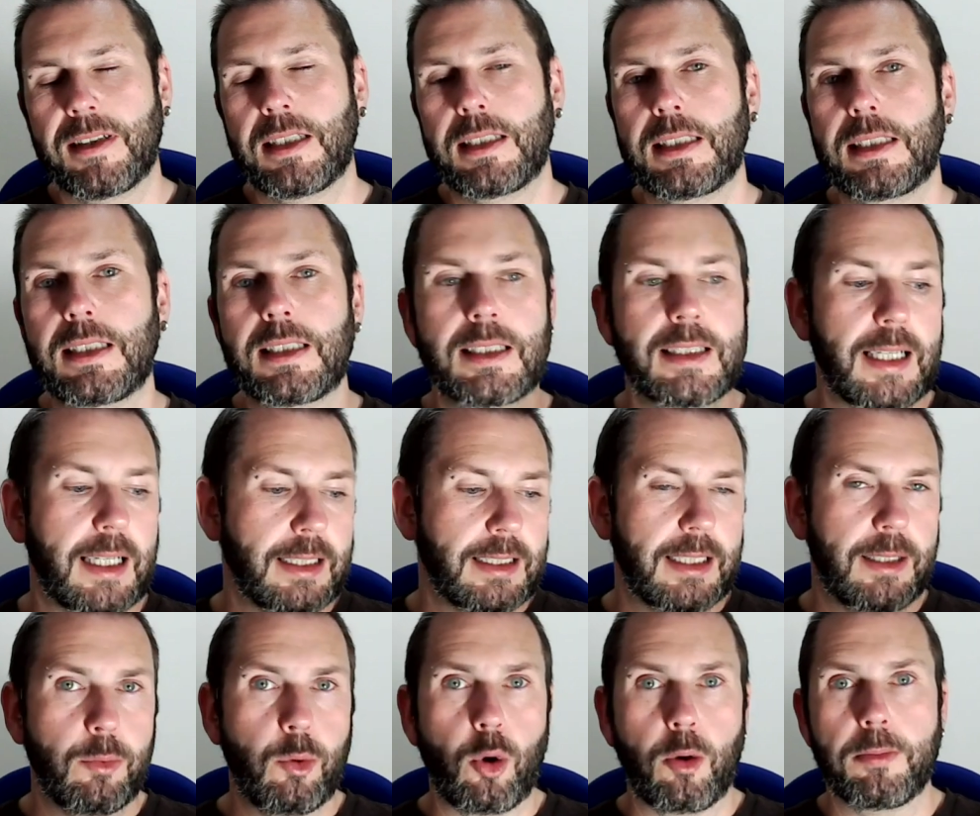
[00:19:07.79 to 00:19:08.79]
Scentsy
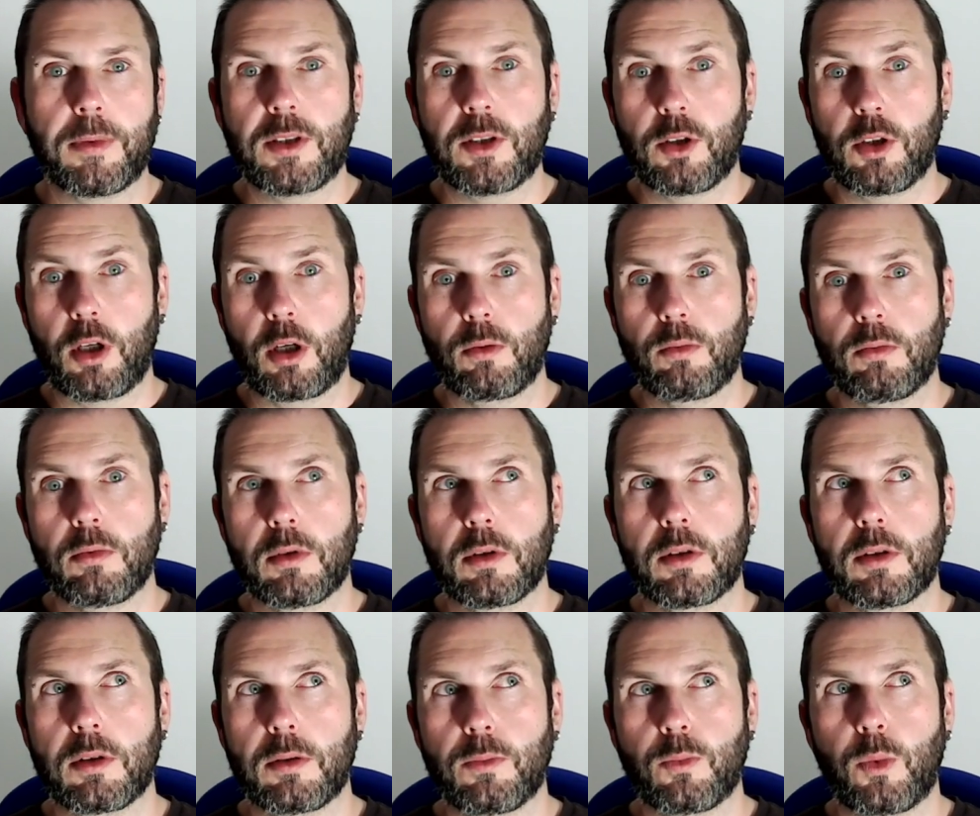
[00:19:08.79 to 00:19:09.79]
warmers
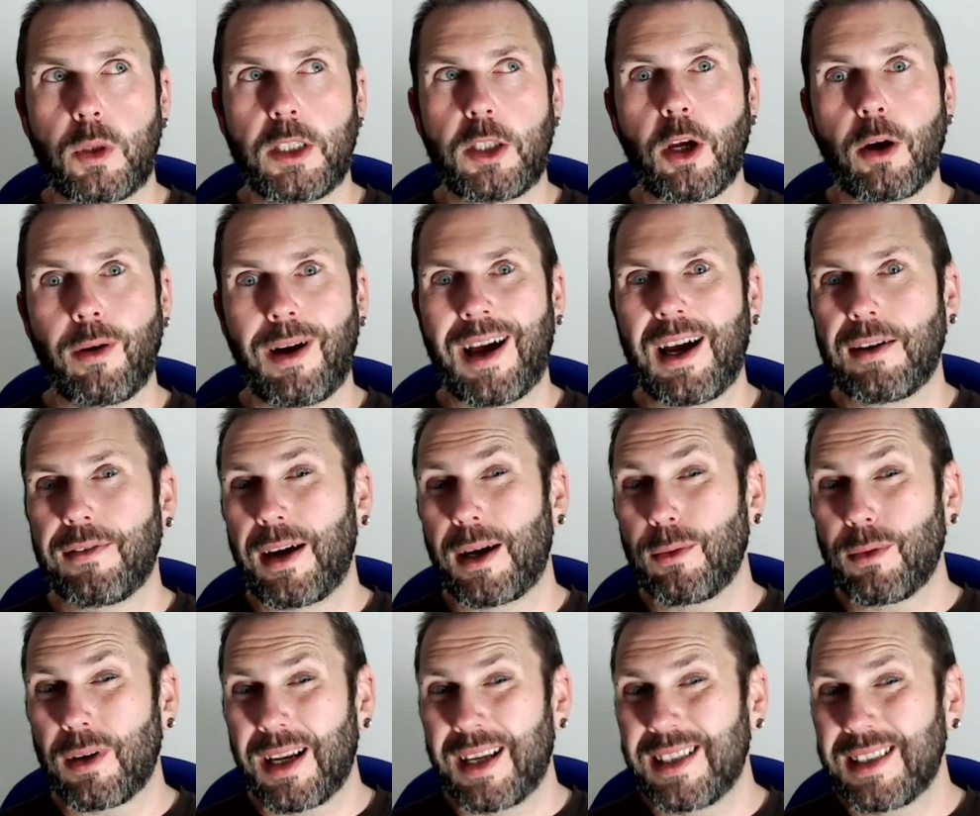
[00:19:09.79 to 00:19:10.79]
we don't have
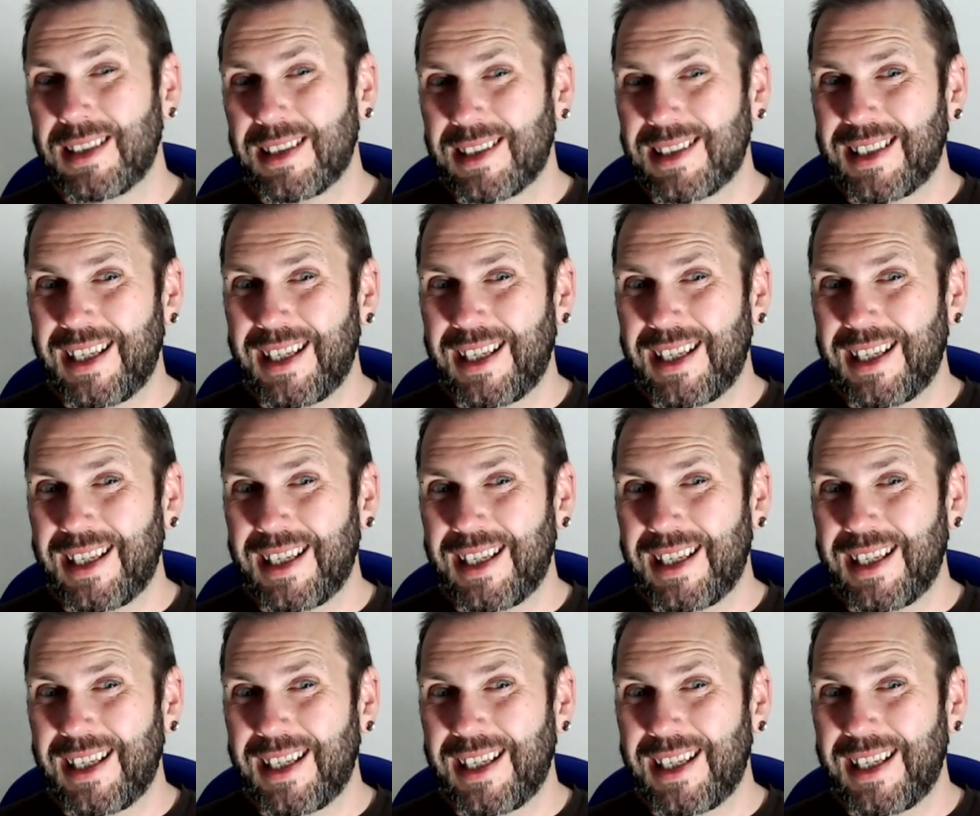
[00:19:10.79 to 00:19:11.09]
outlets